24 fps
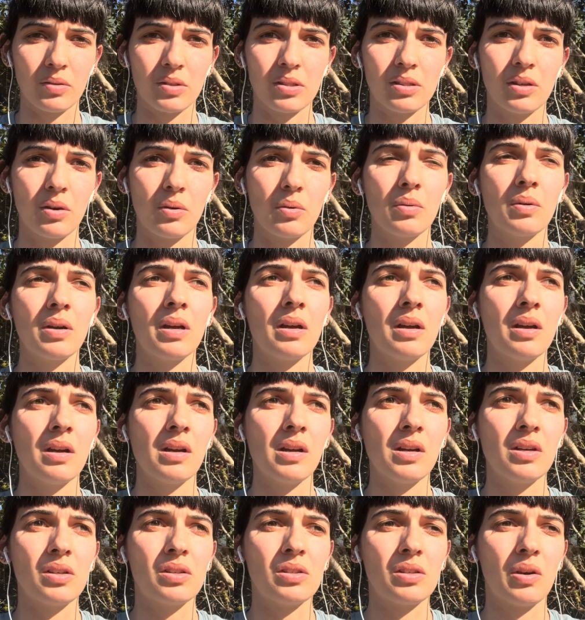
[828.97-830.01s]

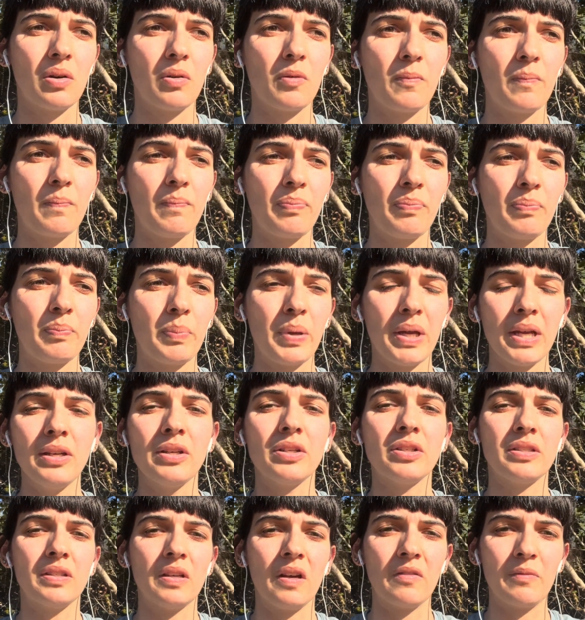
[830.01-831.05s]
So pick
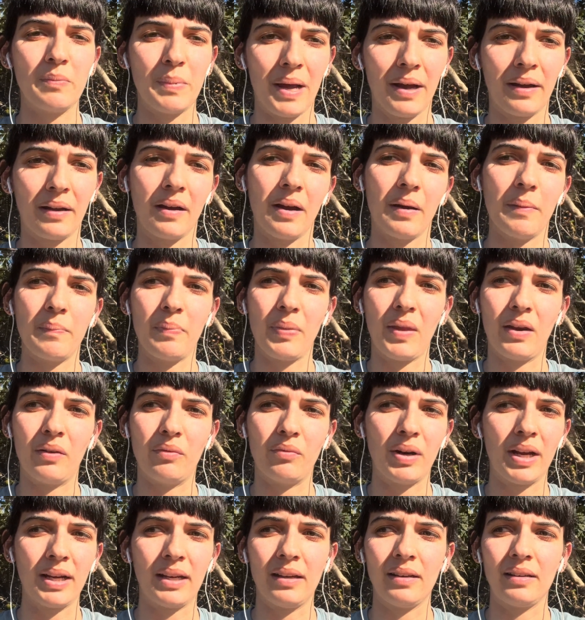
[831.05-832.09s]
yourself back up and
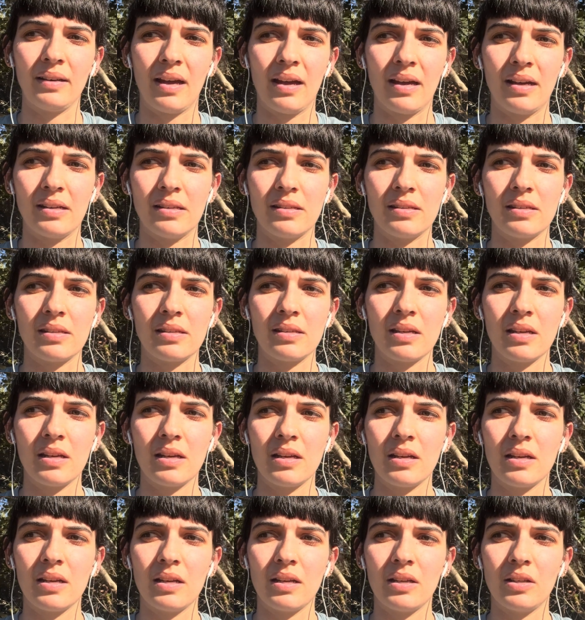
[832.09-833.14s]
recognize
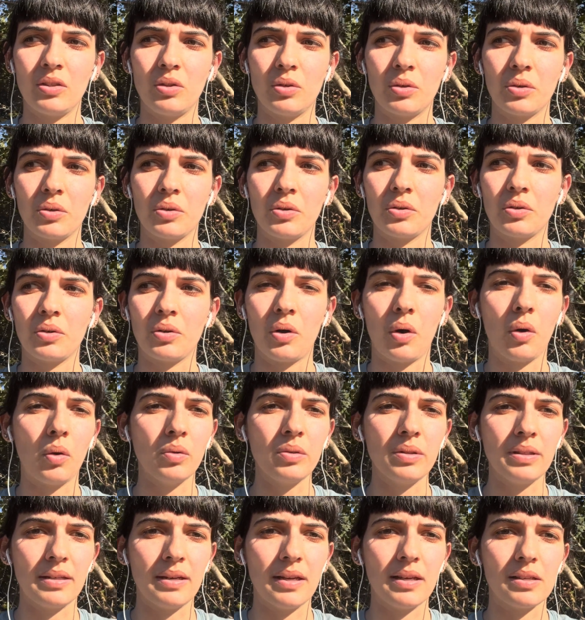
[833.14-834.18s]
your
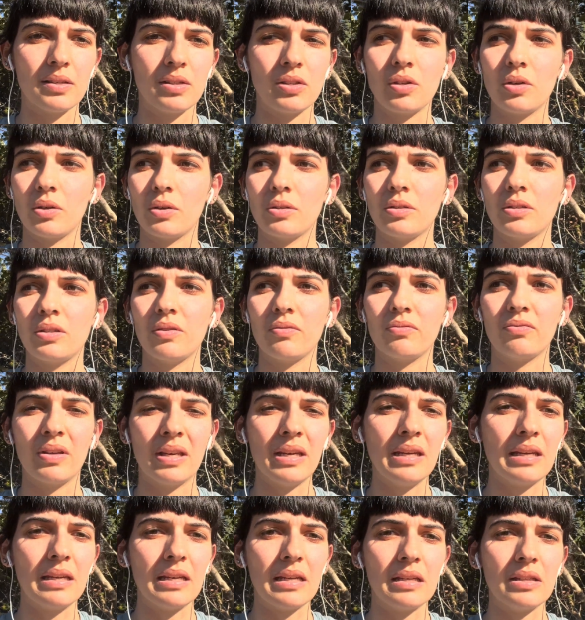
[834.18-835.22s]
holiness, your
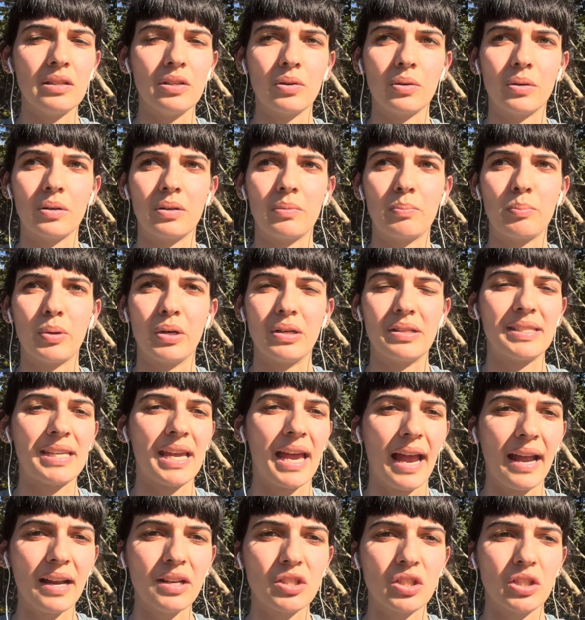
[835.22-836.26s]
divinity, your
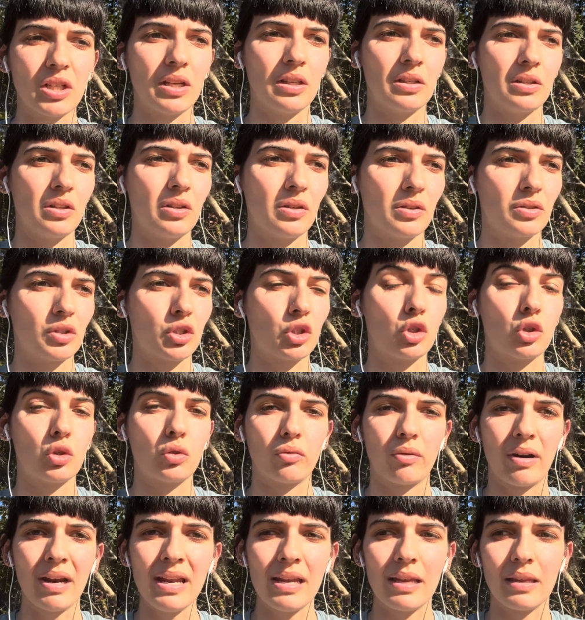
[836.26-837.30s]
protection, your
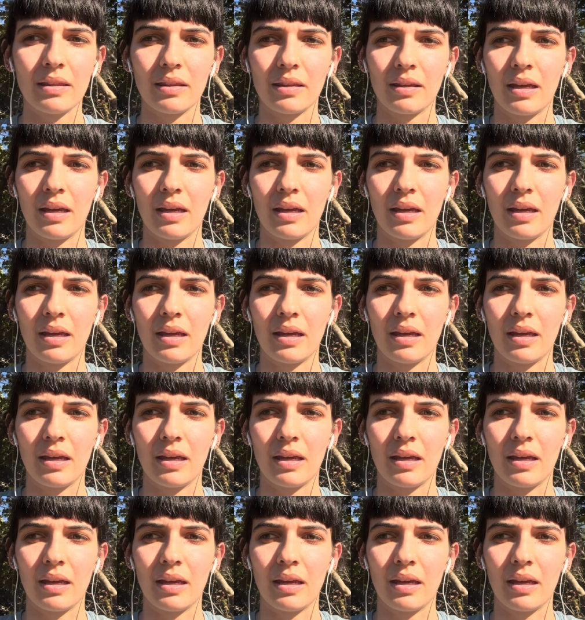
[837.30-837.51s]
strength.